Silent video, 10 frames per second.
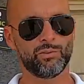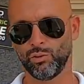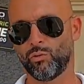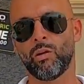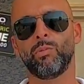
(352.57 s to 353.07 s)
have
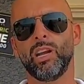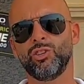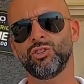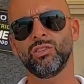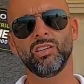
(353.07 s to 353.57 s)
no
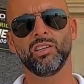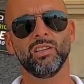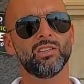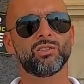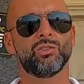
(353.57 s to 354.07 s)
vibration,
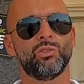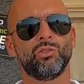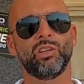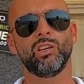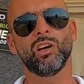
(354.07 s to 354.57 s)

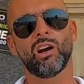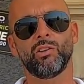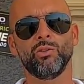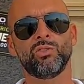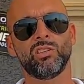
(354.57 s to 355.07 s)
so they
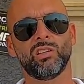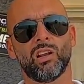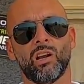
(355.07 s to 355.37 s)
are using